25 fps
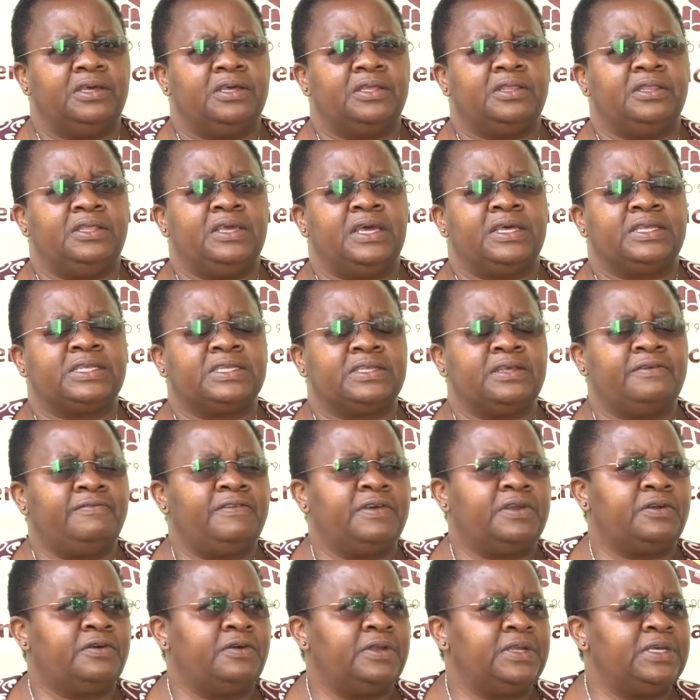There are
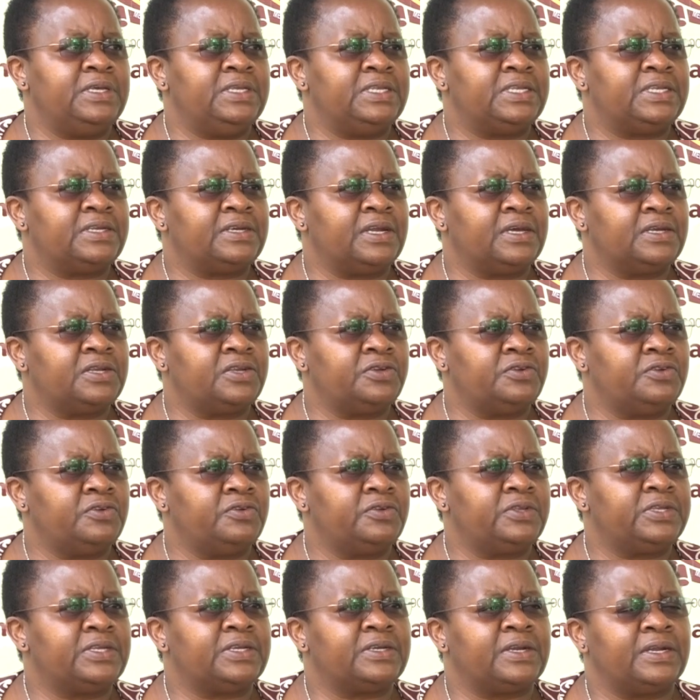several
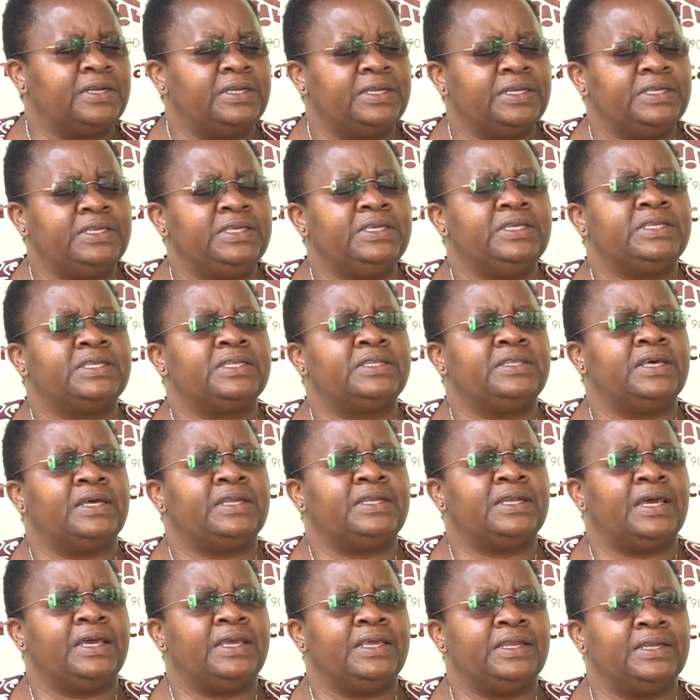instructional strategies
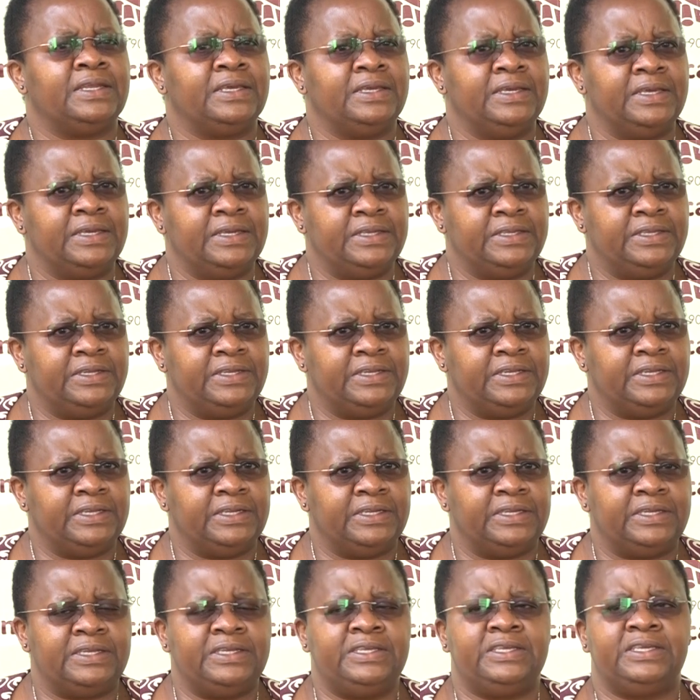that are engaged
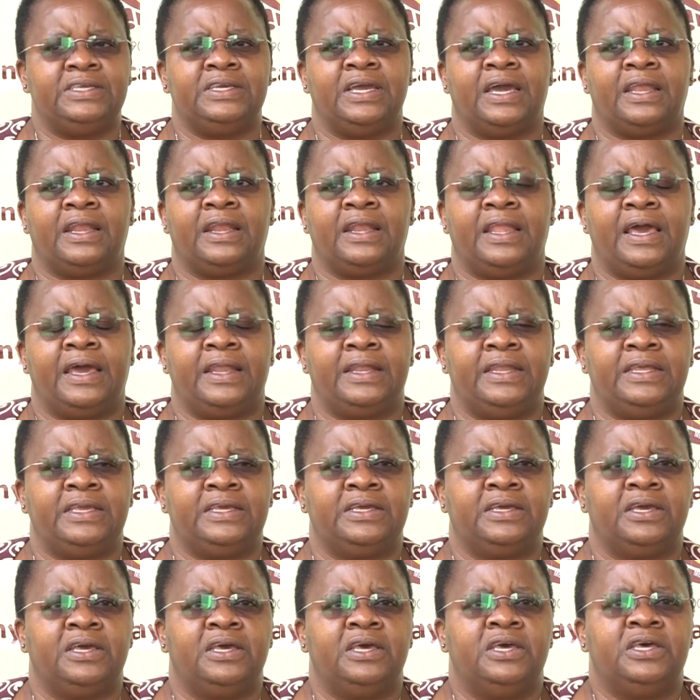in teaching and
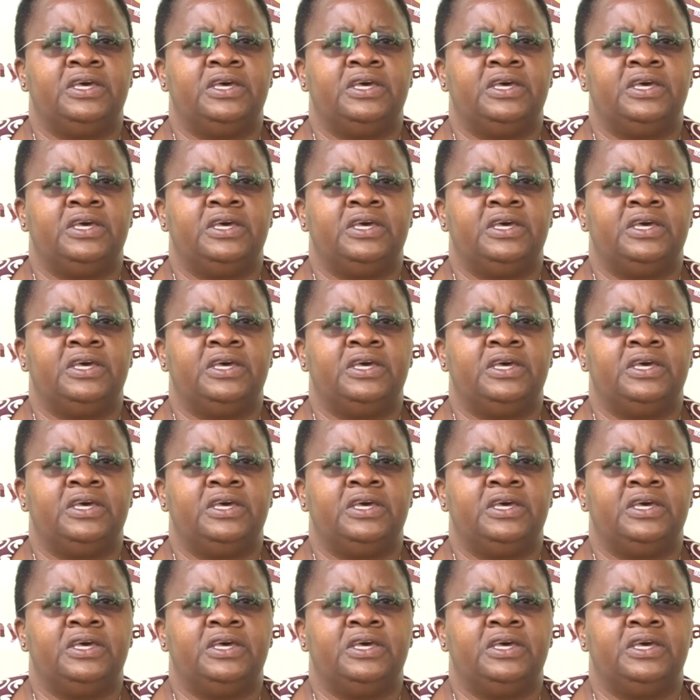learning.